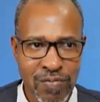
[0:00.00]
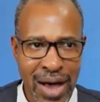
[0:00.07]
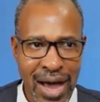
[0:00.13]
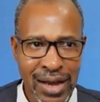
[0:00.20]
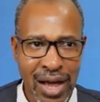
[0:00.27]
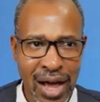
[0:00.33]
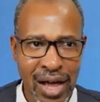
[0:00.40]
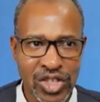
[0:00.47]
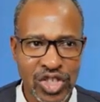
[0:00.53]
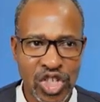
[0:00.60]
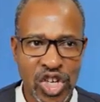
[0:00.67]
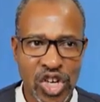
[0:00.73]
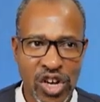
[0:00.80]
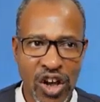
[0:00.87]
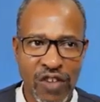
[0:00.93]
knowledge,
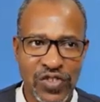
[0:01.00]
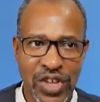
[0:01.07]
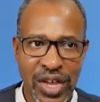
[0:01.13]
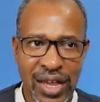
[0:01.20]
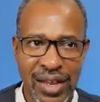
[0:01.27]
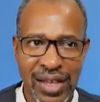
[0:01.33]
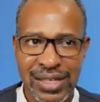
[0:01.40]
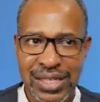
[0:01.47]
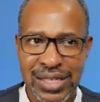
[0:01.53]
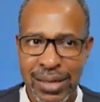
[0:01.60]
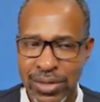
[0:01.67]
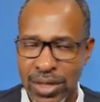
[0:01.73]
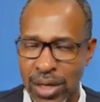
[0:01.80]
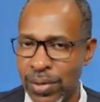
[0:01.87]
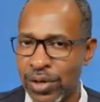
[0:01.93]
cutoff date in
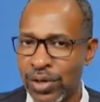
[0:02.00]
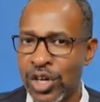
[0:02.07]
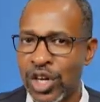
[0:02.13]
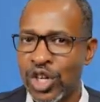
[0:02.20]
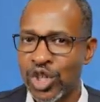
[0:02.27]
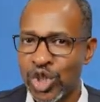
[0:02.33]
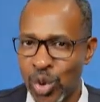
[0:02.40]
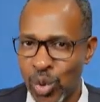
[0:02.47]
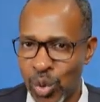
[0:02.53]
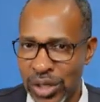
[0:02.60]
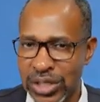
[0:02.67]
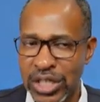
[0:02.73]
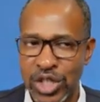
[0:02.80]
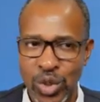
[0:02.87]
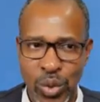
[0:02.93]
September
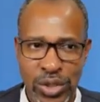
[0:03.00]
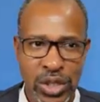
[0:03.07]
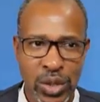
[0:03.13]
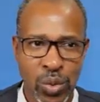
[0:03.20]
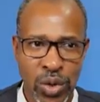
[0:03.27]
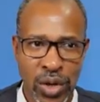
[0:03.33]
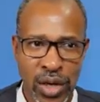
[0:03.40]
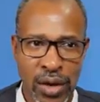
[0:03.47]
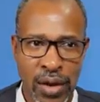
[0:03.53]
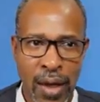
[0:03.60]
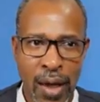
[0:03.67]
2021,